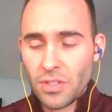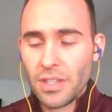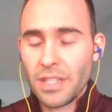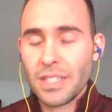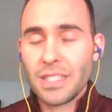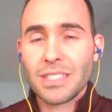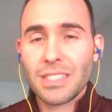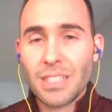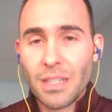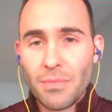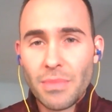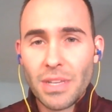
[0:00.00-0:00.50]

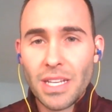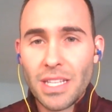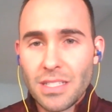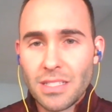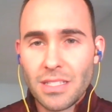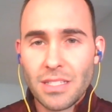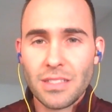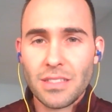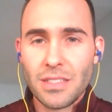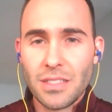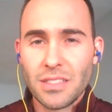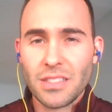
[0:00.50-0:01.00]
some
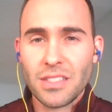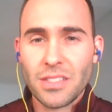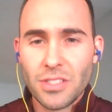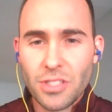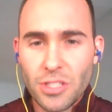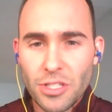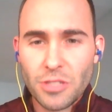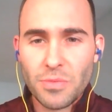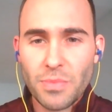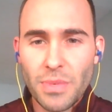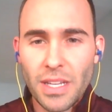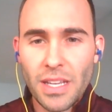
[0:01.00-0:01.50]
instances,
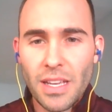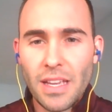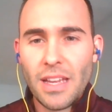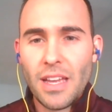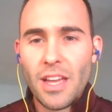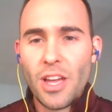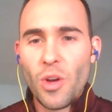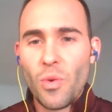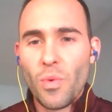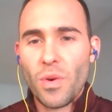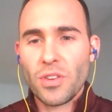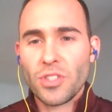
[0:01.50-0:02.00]

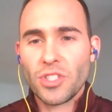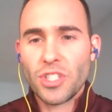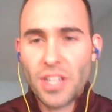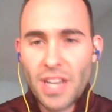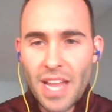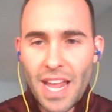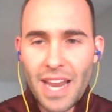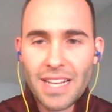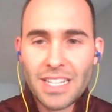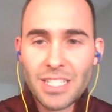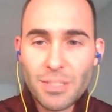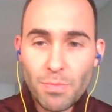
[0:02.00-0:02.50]
where
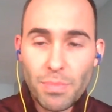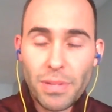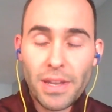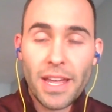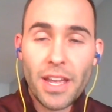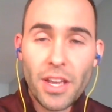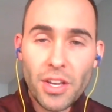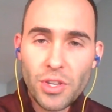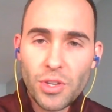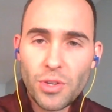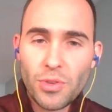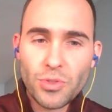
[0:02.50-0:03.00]
genetics play
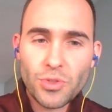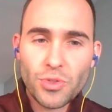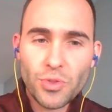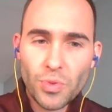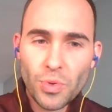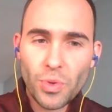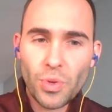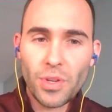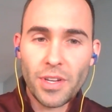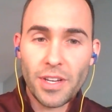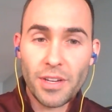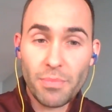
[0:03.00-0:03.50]
a huge
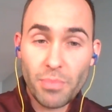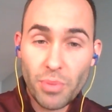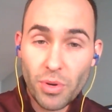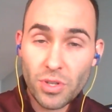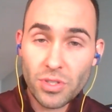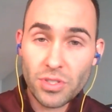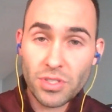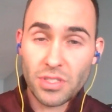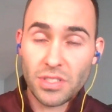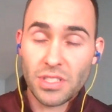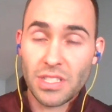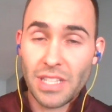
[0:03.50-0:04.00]
role in a
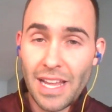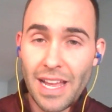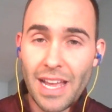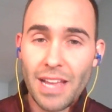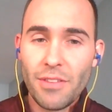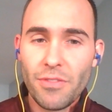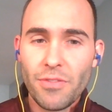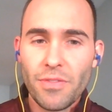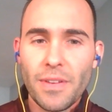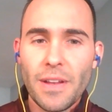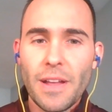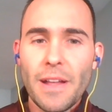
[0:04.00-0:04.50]
person's
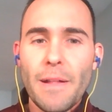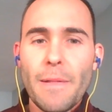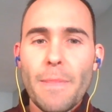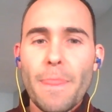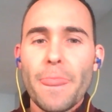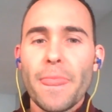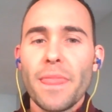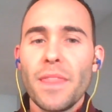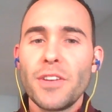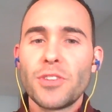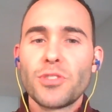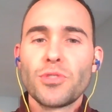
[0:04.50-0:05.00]
life,
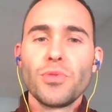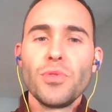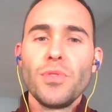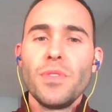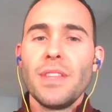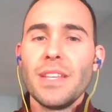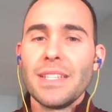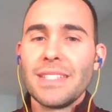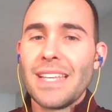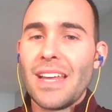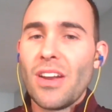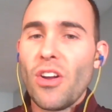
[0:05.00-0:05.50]
the truth
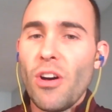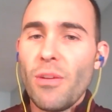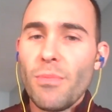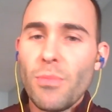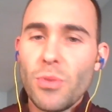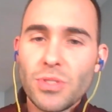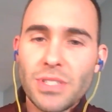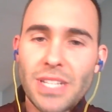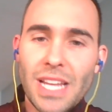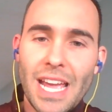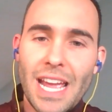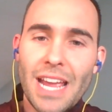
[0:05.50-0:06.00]
is that
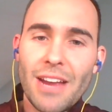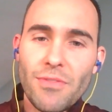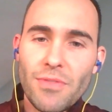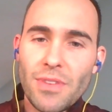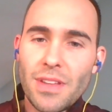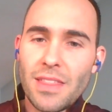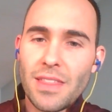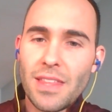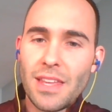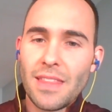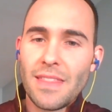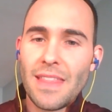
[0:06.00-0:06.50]
almost
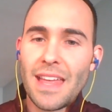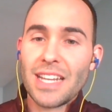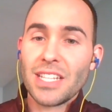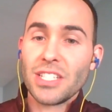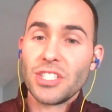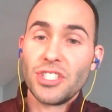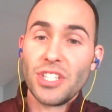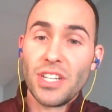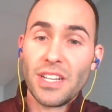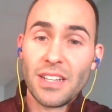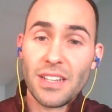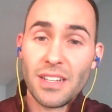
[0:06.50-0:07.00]
everything that is
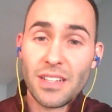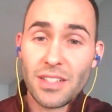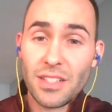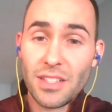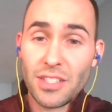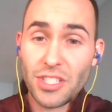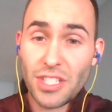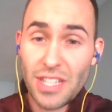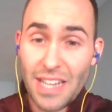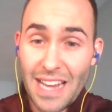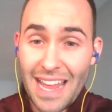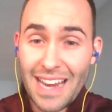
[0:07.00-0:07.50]

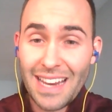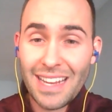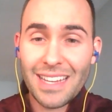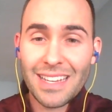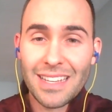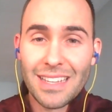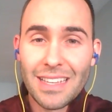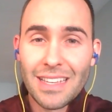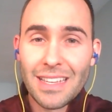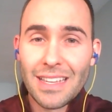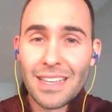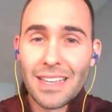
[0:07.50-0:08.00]
genetic
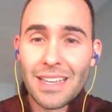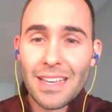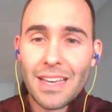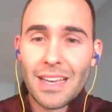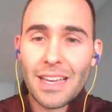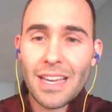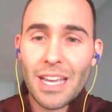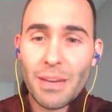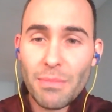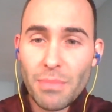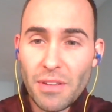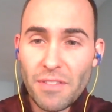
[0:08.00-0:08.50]

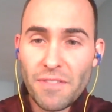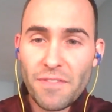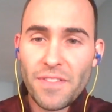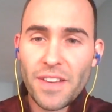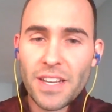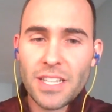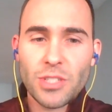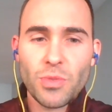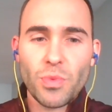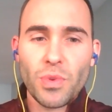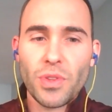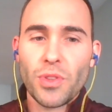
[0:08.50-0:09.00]
can be
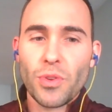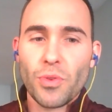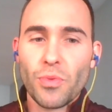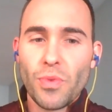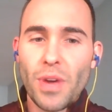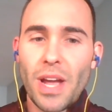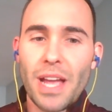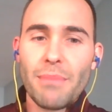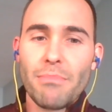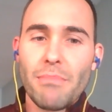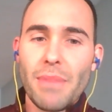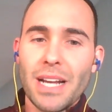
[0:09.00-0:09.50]
fixed with the
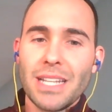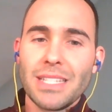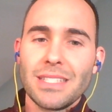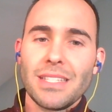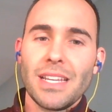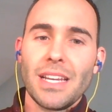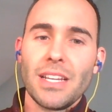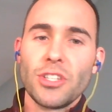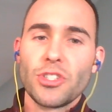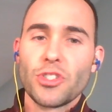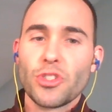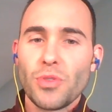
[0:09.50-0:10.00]
right
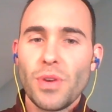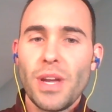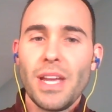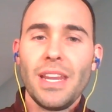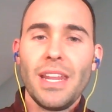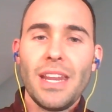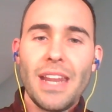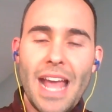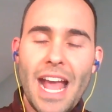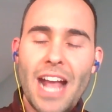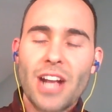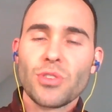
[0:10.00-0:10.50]
mindset,
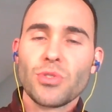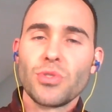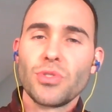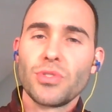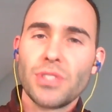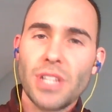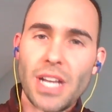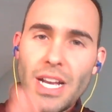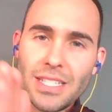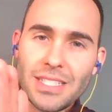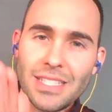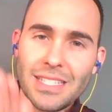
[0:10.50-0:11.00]
training,
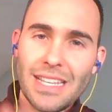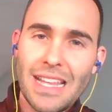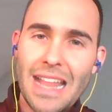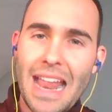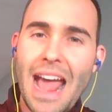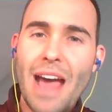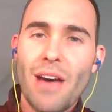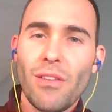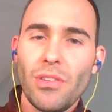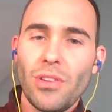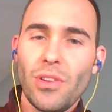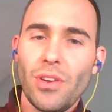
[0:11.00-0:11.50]
exercises, and
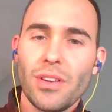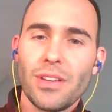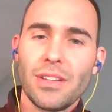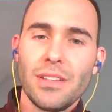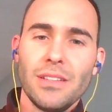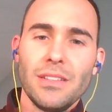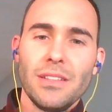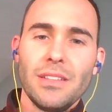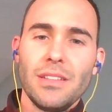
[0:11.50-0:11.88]
outlook.